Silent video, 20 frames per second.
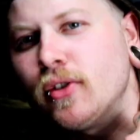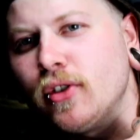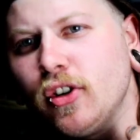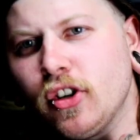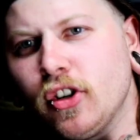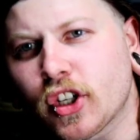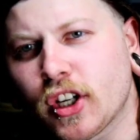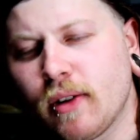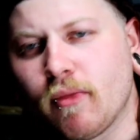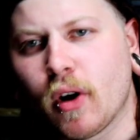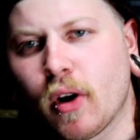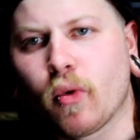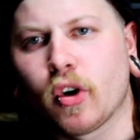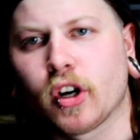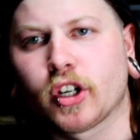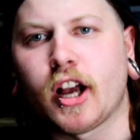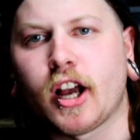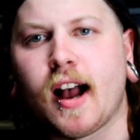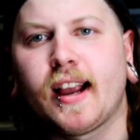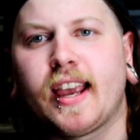Usually when
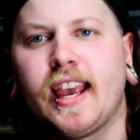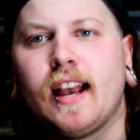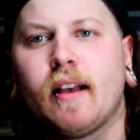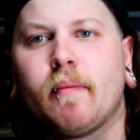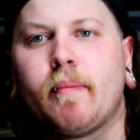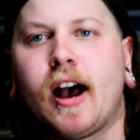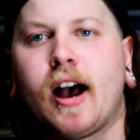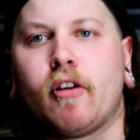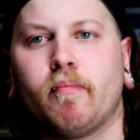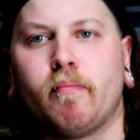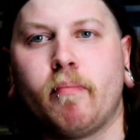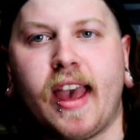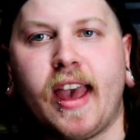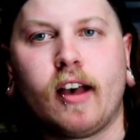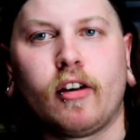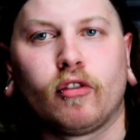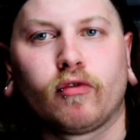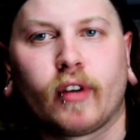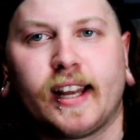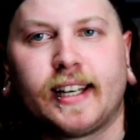we're talking about
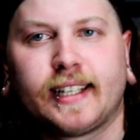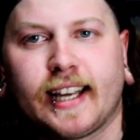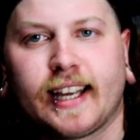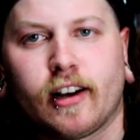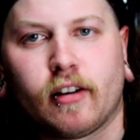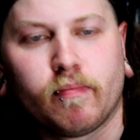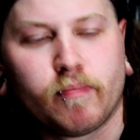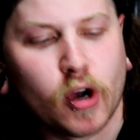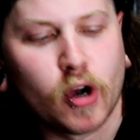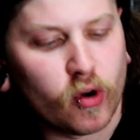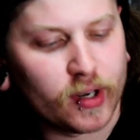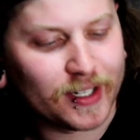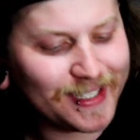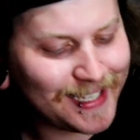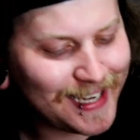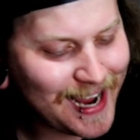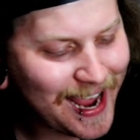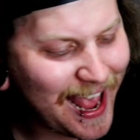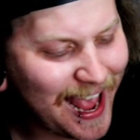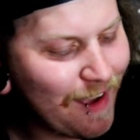male red-tailed boas,
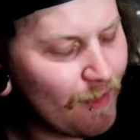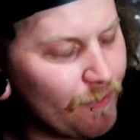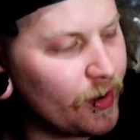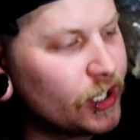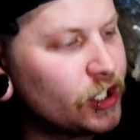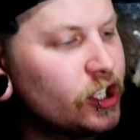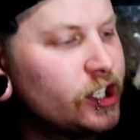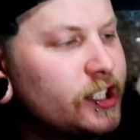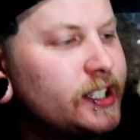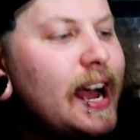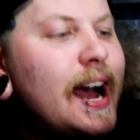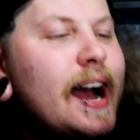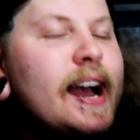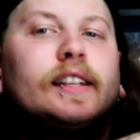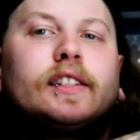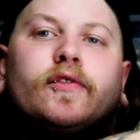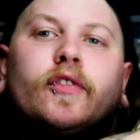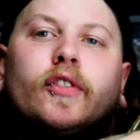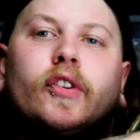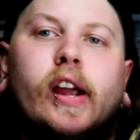the average
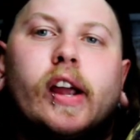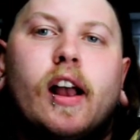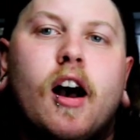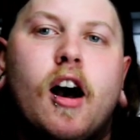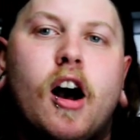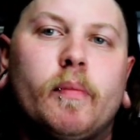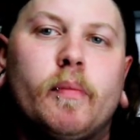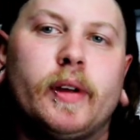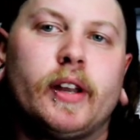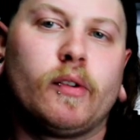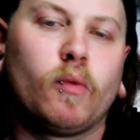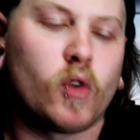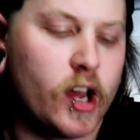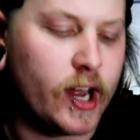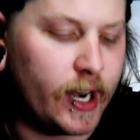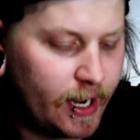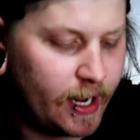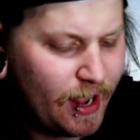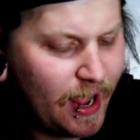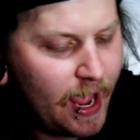size for a common
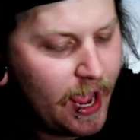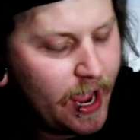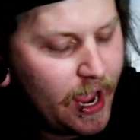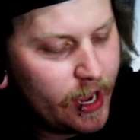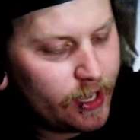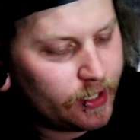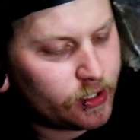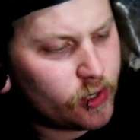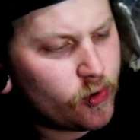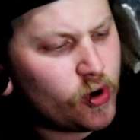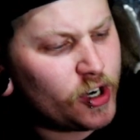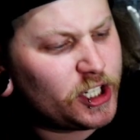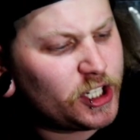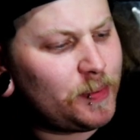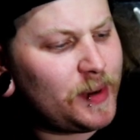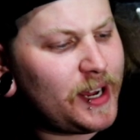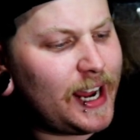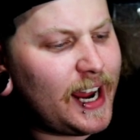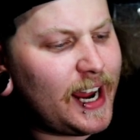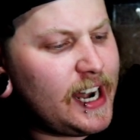one is going
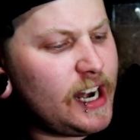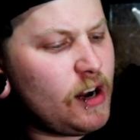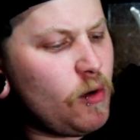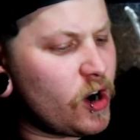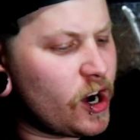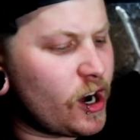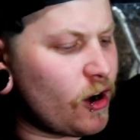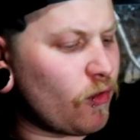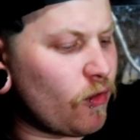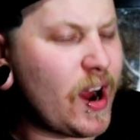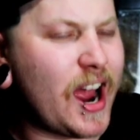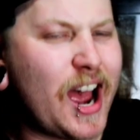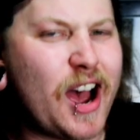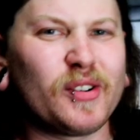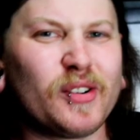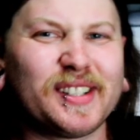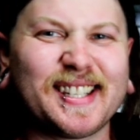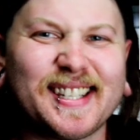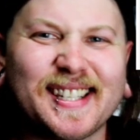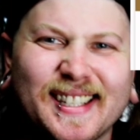to be anywhere
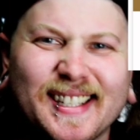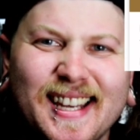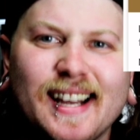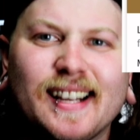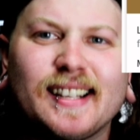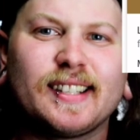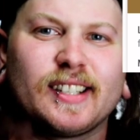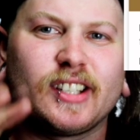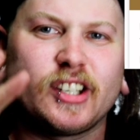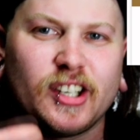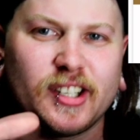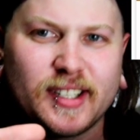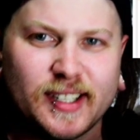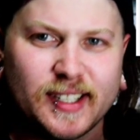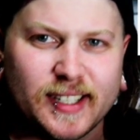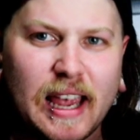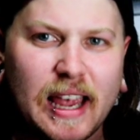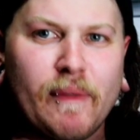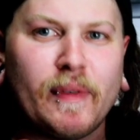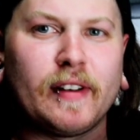around 6 to
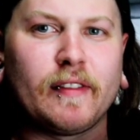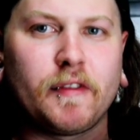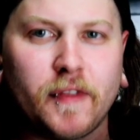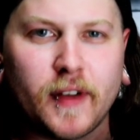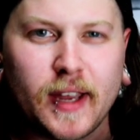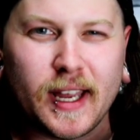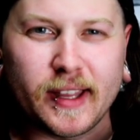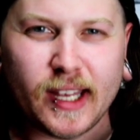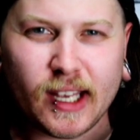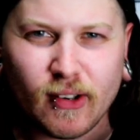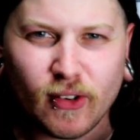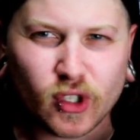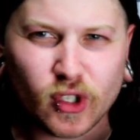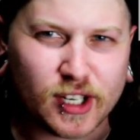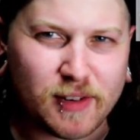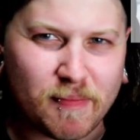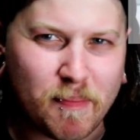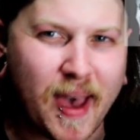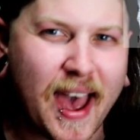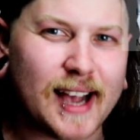7 feet. They
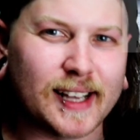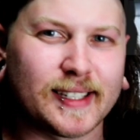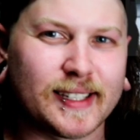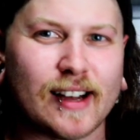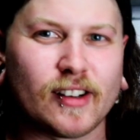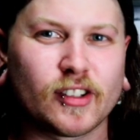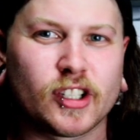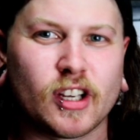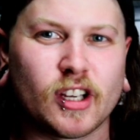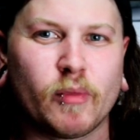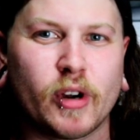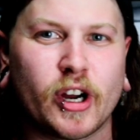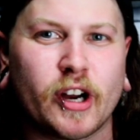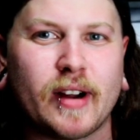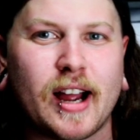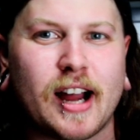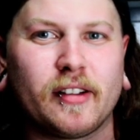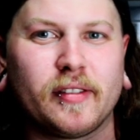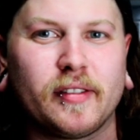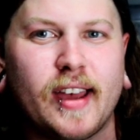usually max out somewhere
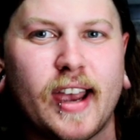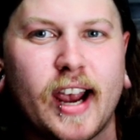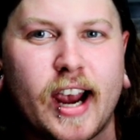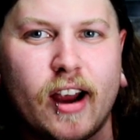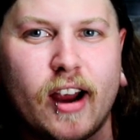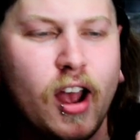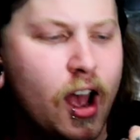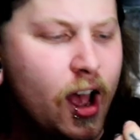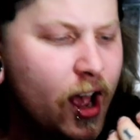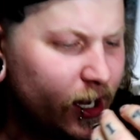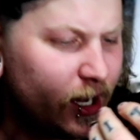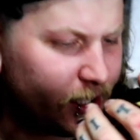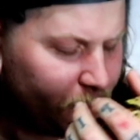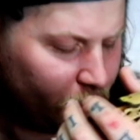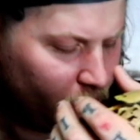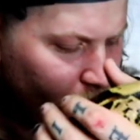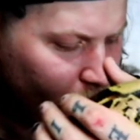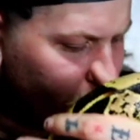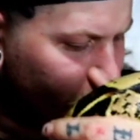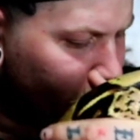around there.
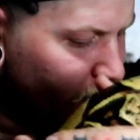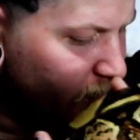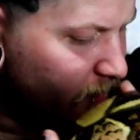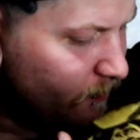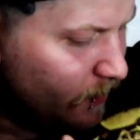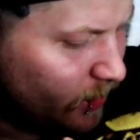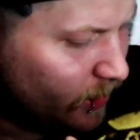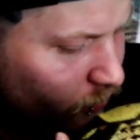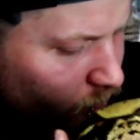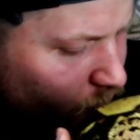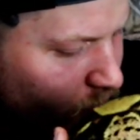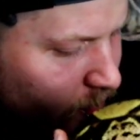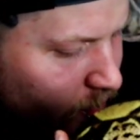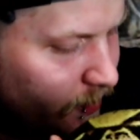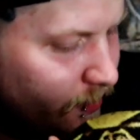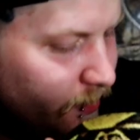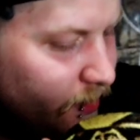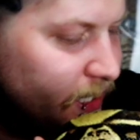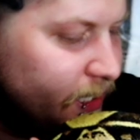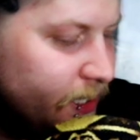So pretty much what
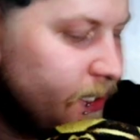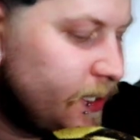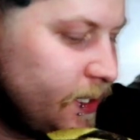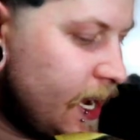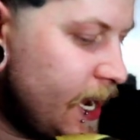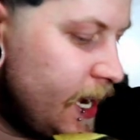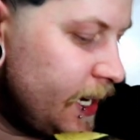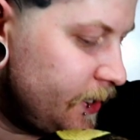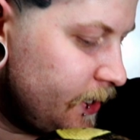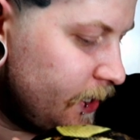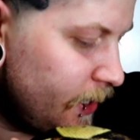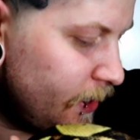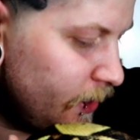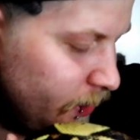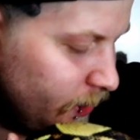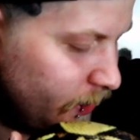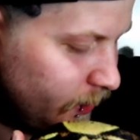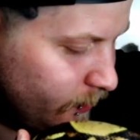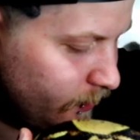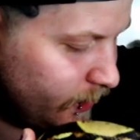this size
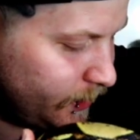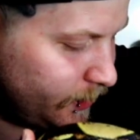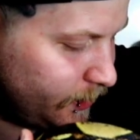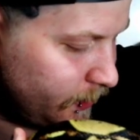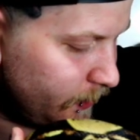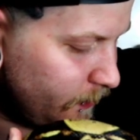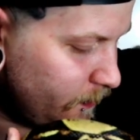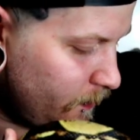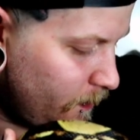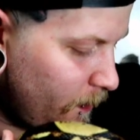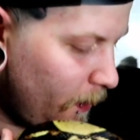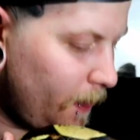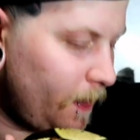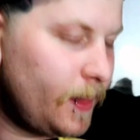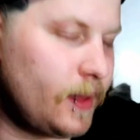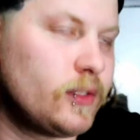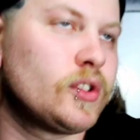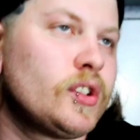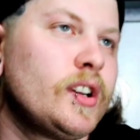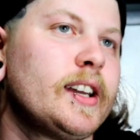is, let's
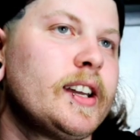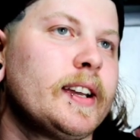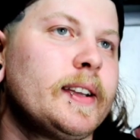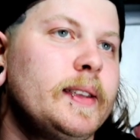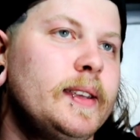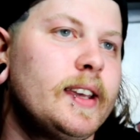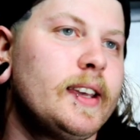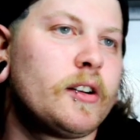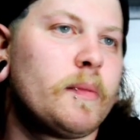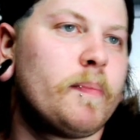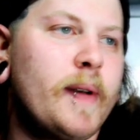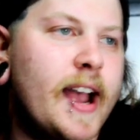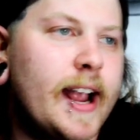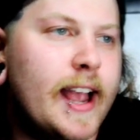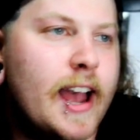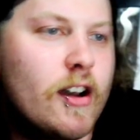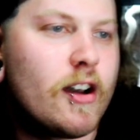try to get her back